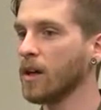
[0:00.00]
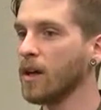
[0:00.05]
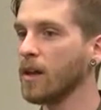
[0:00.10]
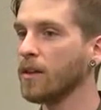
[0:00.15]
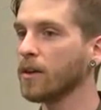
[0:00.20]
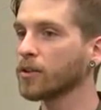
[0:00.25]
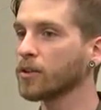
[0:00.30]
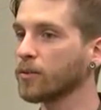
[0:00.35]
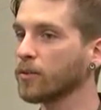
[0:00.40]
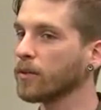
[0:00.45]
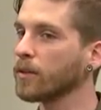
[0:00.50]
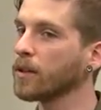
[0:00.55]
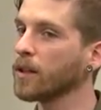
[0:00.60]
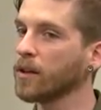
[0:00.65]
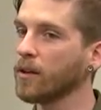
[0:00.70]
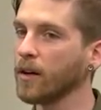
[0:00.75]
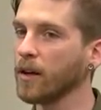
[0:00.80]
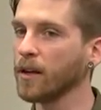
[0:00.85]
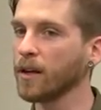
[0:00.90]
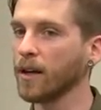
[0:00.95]
there's a really
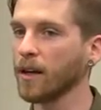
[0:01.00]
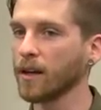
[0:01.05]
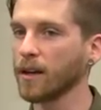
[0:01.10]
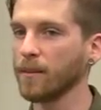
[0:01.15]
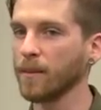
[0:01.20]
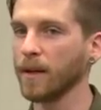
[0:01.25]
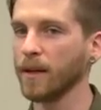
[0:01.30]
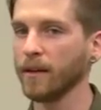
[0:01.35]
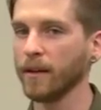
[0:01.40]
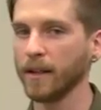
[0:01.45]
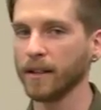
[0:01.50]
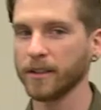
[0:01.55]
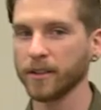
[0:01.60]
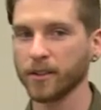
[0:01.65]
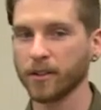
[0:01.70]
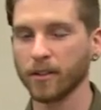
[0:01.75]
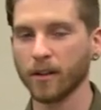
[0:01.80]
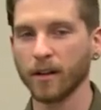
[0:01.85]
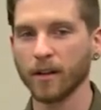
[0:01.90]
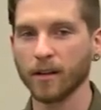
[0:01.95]
great documentary I
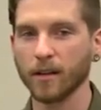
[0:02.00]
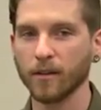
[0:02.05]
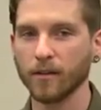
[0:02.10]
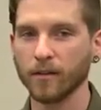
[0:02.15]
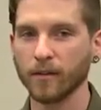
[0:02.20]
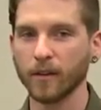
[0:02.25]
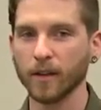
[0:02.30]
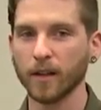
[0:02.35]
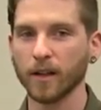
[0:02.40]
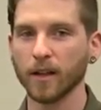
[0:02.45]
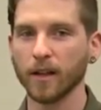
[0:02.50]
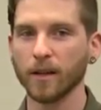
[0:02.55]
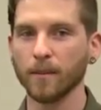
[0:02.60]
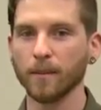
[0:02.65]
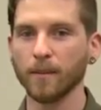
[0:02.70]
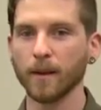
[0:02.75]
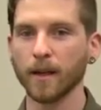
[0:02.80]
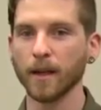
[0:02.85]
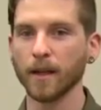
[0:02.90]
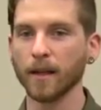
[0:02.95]
just thought of, um,
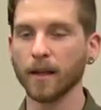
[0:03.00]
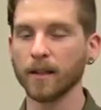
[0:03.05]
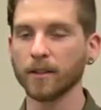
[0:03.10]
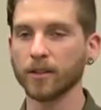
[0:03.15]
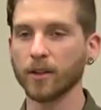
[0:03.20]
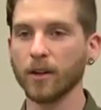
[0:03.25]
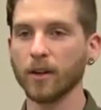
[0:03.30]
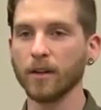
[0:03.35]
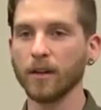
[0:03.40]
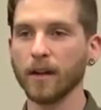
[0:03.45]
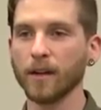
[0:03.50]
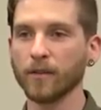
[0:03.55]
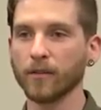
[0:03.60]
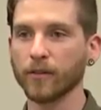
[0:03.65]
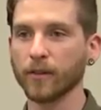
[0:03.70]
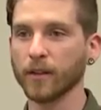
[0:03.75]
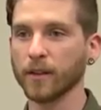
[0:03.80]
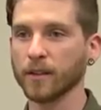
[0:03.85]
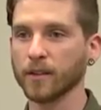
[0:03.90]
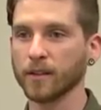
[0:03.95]
and it's on
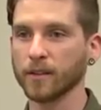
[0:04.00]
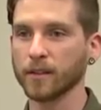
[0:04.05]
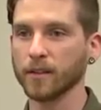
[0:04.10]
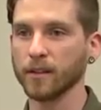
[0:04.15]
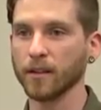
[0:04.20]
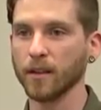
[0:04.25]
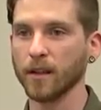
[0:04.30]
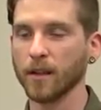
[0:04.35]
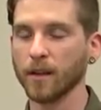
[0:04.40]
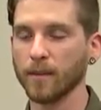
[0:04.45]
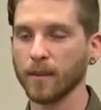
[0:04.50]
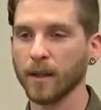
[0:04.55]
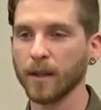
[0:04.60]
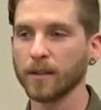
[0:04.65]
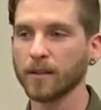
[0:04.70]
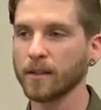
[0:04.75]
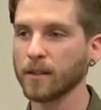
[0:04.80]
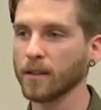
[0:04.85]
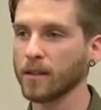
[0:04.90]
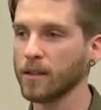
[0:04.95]
Netflix, um,
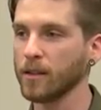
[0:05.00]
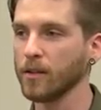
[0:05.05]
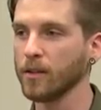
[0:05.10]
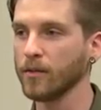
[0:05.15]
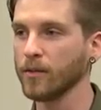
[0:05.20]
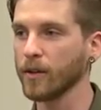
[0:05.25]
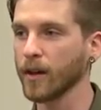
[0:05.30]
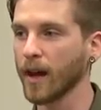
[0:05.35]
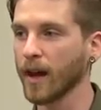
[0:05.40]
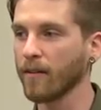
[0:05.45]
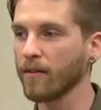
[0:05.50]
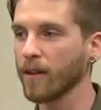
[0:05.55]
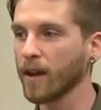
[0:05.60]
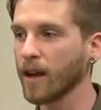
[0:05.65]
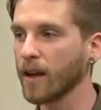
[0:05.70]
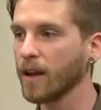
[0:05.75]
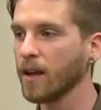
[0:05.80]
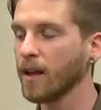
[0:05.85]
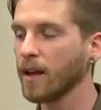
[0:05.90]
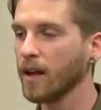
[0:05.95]
Instant Queue if you have
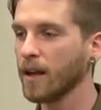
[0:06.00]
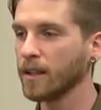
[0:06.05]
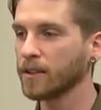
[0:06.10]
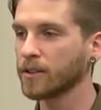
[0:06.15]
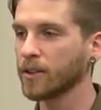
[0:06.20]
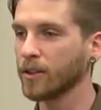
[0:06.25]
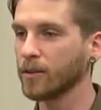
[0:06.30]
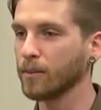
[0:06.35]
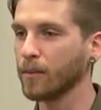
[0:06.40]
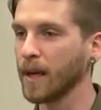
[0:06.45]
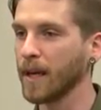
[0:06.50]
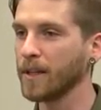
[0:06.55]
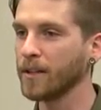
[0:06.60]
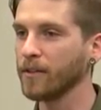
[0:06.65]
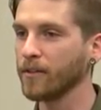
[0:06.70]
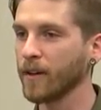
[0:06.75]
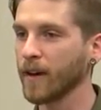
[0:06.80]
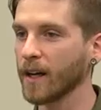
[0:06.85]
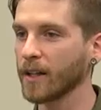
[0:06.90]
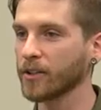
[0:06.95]
that. It's called
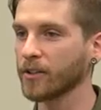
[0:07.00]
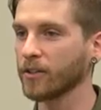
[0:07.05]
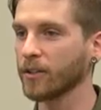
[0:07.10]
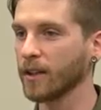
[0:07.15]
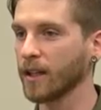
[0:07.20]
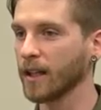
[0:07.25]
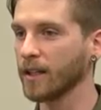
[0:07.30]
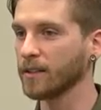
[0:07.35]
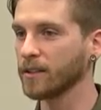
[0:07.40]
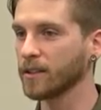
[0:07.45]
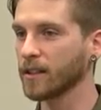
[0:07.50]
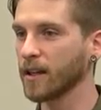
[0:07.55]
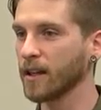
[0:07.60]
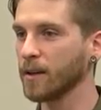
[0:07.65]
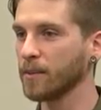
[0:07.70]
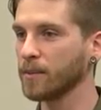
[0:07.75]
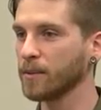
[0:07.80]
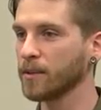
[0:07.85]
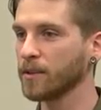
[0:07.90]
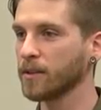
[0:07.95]
Manufactured
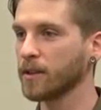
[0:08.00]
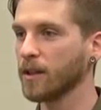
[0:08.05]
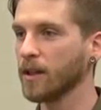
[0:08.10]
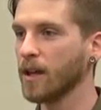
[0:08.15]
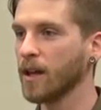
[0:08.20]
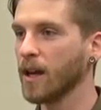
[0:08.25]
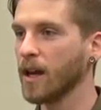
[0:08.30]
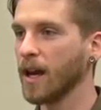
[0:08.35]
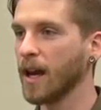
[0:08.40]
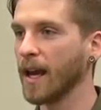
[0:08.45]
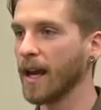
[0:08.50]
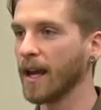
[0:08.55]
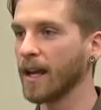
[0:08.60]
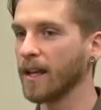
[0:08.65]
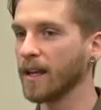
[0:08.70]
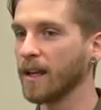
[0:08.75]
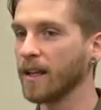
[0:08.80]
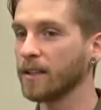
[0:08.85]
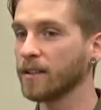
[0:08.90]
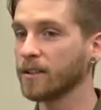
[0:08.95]
Landscapes.
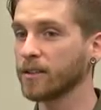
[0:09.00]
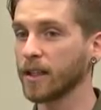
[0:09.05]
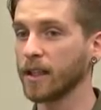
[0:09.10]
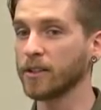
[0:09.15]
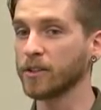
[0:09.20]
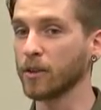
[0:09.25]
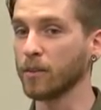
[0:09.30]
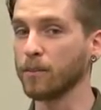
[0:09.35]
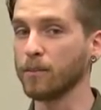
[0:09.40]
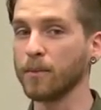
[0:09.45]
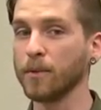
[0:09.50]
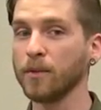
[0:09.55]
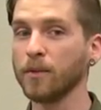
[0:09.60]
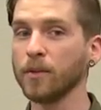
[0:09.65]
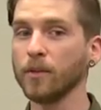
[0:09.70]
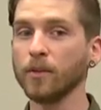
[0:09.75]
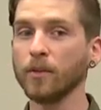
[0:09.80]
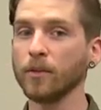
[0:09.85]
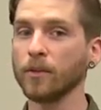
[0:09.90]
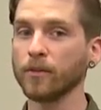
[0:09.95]
And it's, it's a
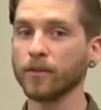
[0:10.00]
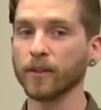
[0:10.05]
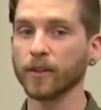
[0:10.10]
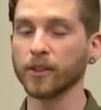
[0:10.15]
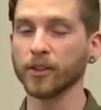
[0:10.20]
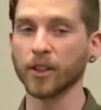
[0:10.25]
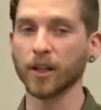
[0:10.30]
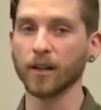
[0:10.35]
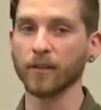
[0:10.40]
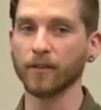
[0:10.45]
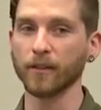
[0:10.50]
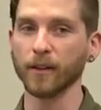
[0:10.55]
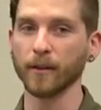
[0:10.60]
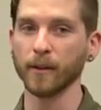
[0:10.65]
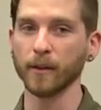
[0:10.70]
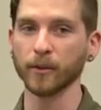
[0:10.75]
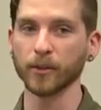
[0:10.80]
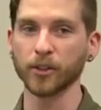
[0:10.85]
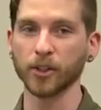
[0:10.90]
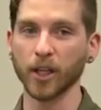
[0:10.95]
beautifully shot film.
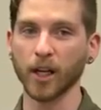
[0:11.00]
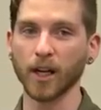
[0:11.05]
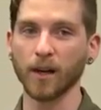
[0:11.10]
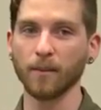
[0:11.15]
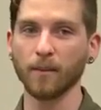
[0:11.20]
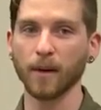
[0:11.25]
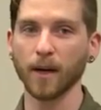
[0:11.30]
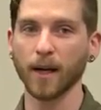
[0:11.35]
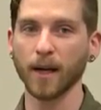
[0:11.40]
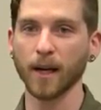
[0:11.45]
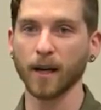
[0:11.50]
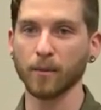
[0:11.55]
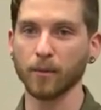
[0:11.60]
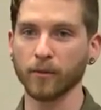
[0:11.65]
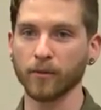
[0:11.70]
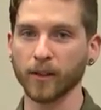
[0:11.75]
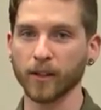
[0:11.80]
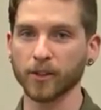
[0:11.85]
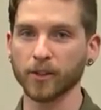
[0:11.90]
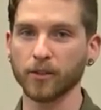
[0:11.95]
It was shot by a
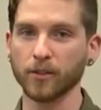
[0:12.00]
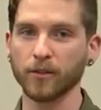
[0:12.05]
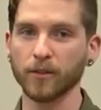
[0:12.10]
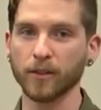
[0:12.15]
professional